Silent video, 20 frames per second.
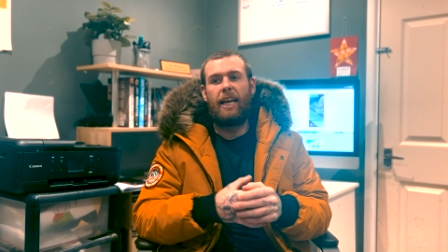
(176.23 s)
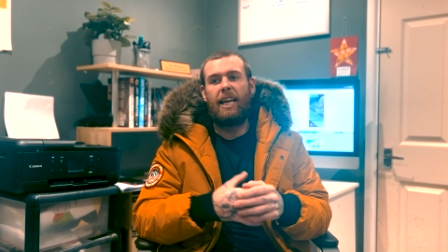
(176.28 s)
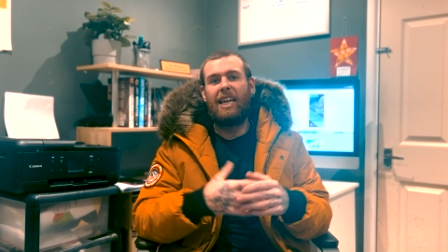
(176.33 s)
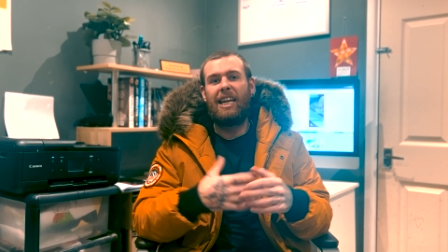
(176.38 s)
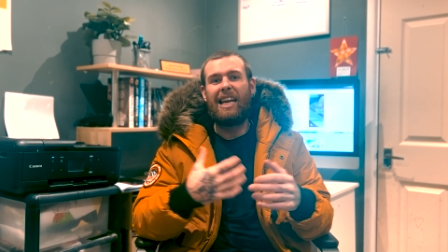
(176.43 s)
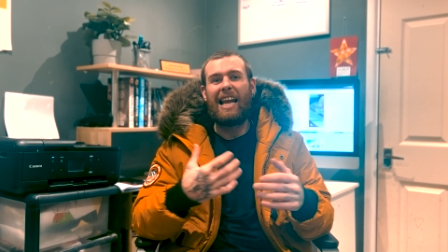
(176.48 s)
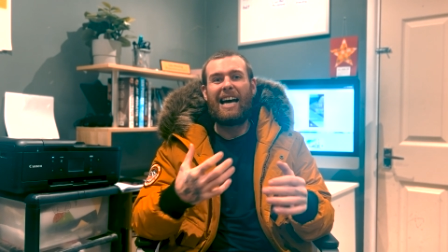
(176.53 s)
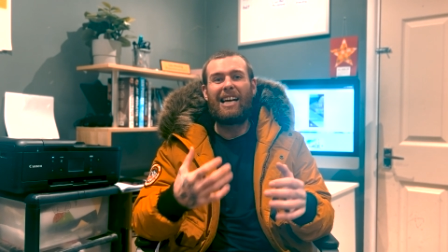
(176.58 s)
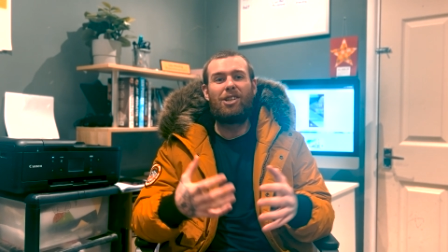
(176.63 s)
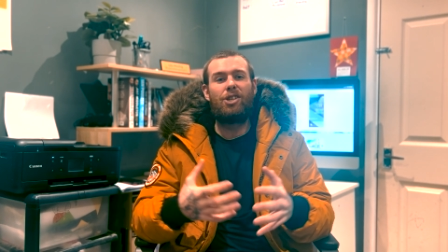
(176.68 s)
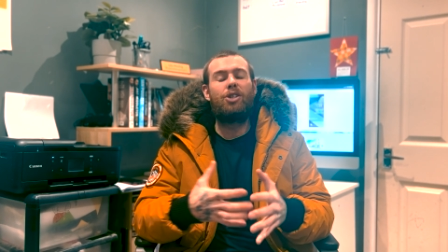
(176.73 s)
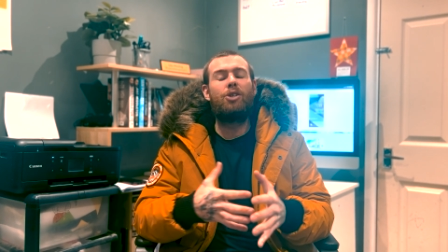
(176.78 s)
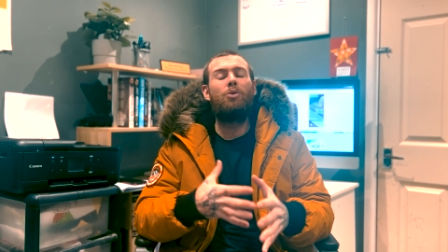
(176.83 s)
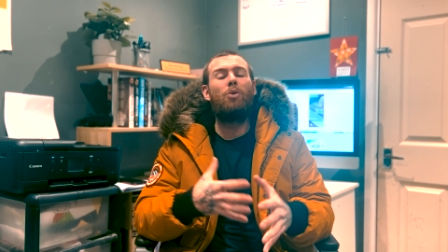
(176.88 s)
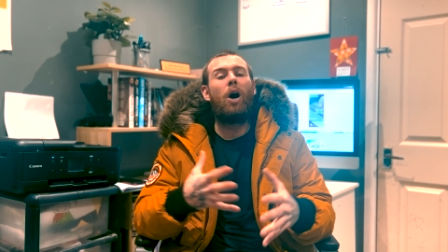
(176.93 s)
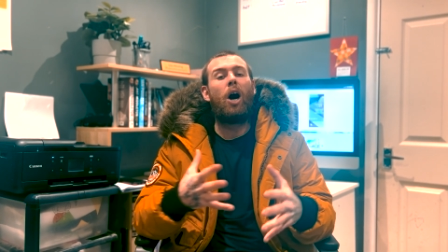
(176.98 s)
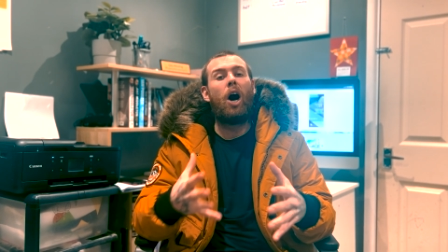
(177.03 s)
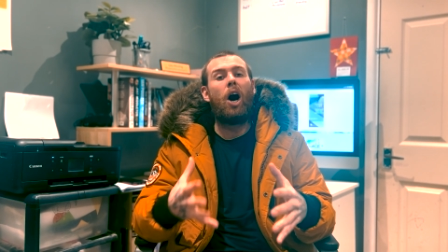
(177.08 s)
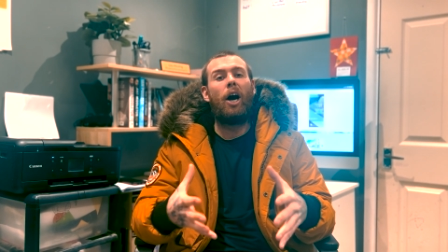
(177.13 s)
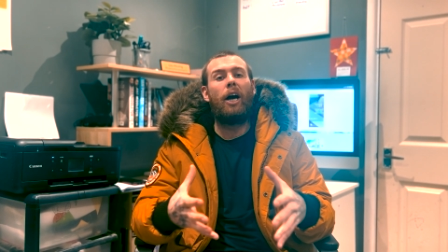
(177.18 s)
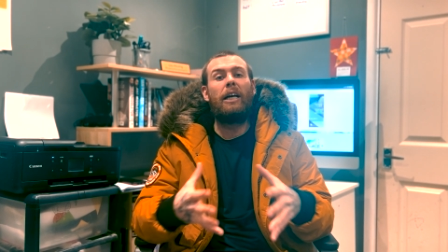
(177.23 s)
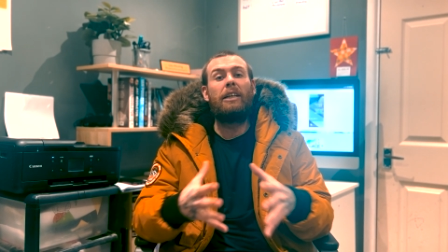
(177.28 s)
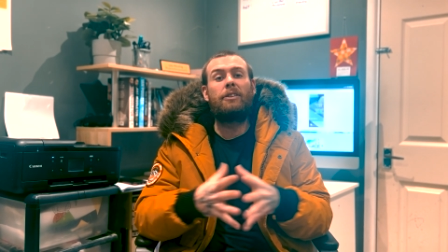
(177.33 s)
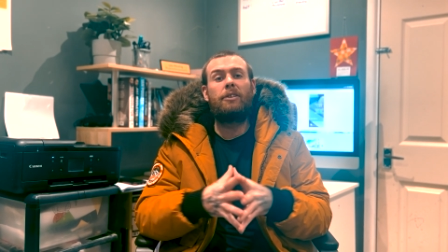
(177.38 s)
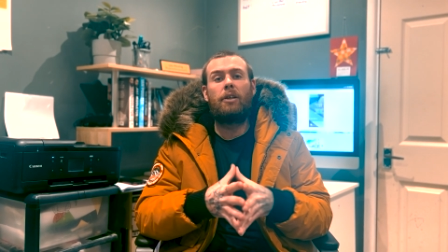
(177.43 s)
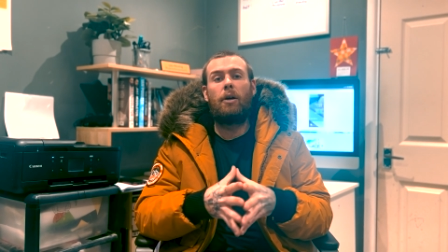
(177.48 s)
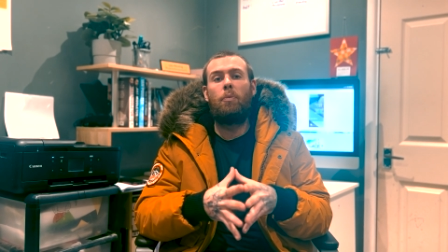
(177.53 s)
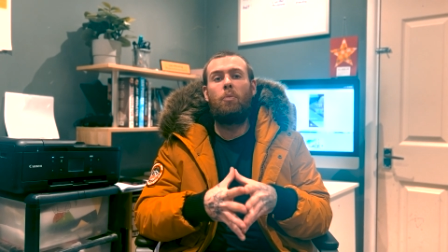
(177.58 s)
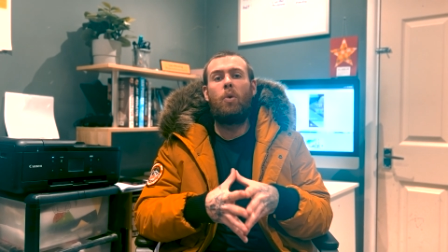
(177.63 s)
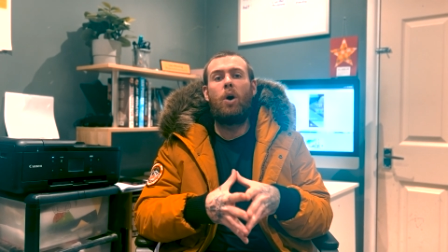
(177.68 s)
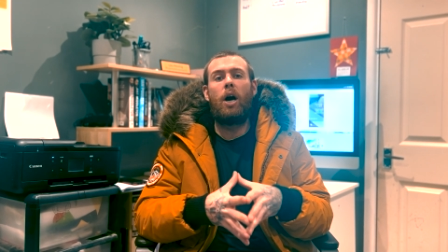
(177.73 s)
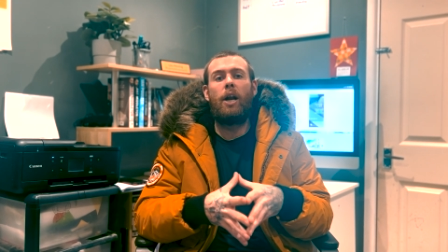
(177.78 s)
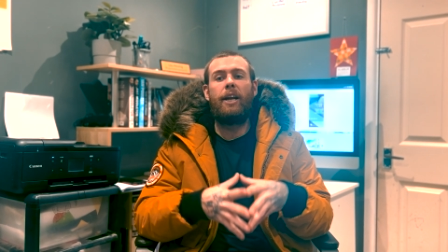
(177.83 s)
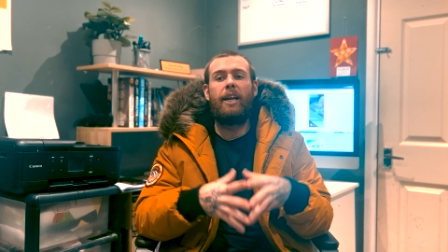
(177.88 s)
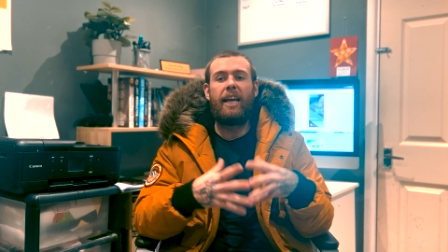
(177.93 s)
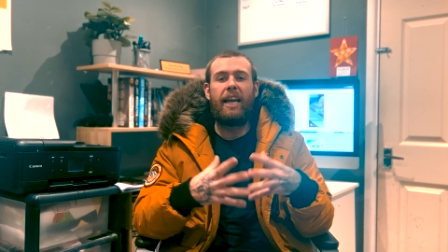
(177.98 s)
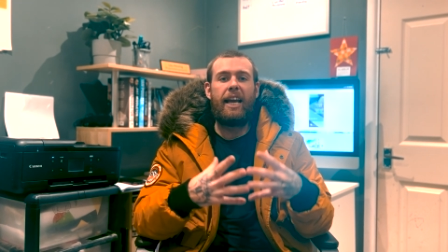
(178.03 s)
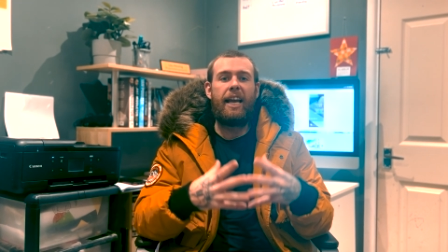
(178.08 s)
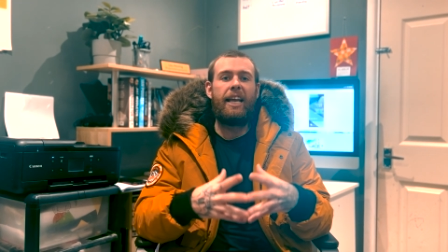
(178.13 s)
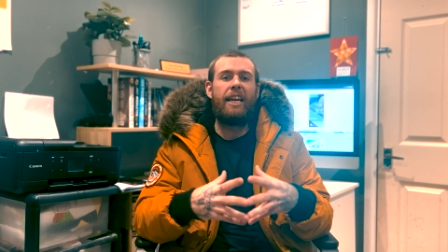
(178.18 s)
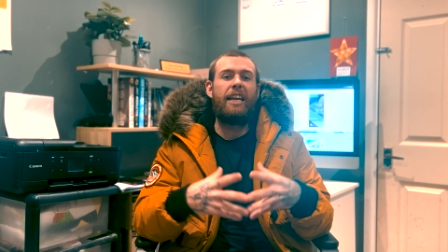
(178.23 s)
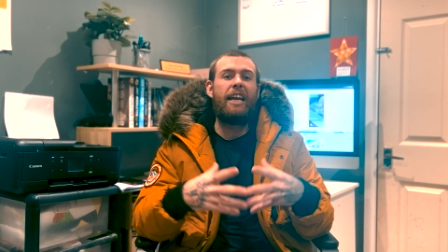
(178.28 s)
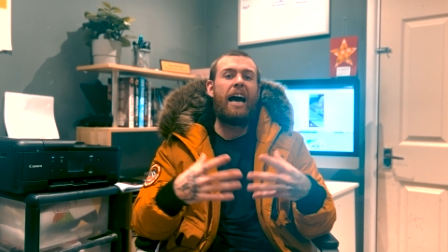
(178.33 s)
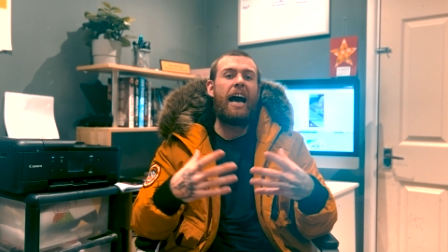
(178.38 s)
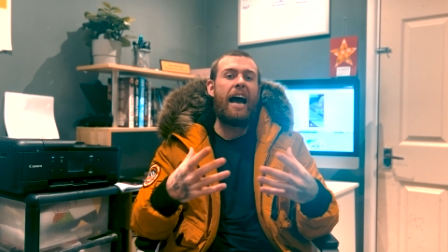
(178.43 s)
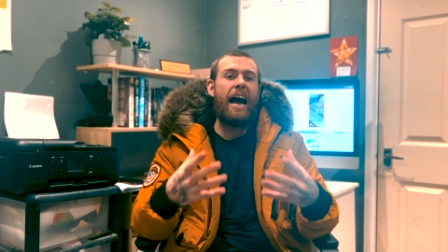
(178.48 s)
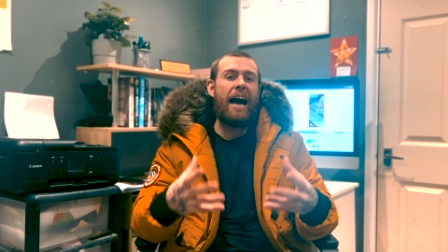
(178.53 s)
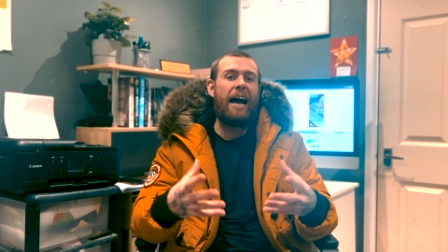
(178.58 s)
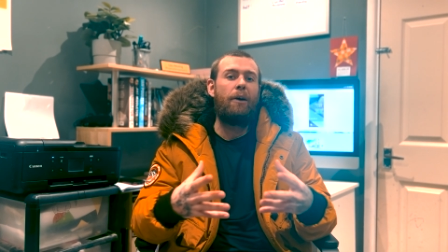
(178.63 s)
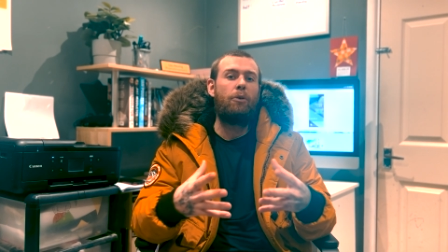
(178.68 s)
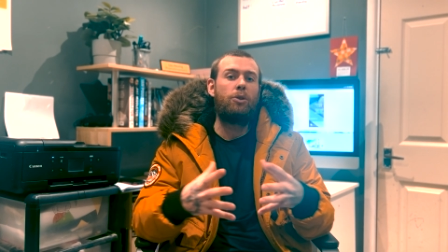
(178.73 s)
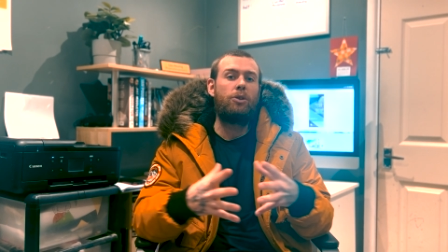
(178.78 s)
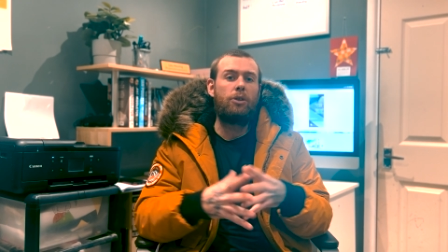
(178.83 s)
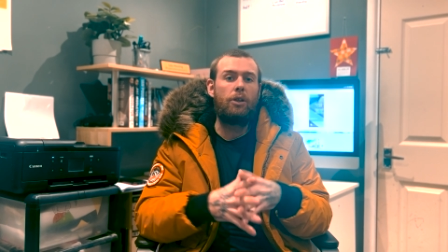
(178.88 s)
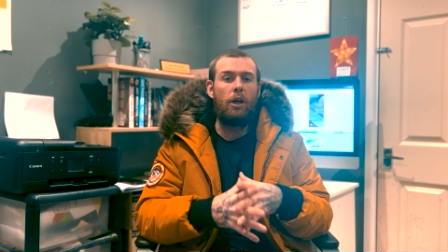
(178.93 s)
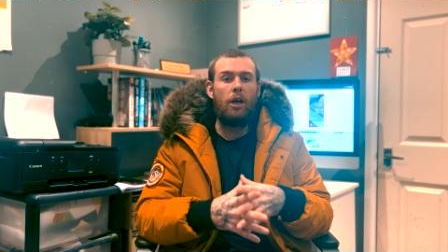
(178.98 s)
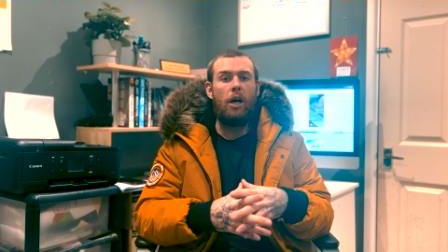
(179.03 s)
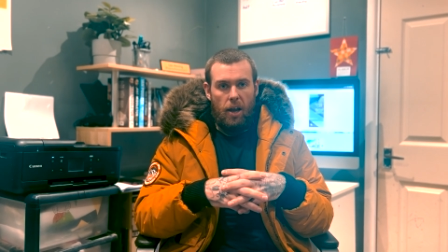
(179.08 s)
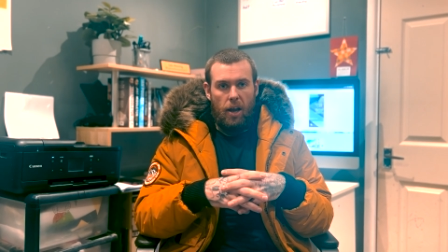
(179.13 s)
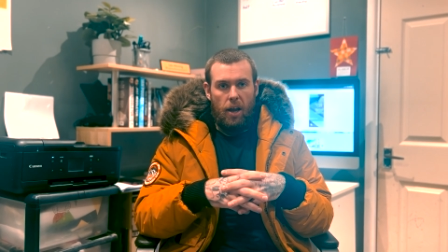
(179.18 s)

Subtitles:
unless you hire someone in-house.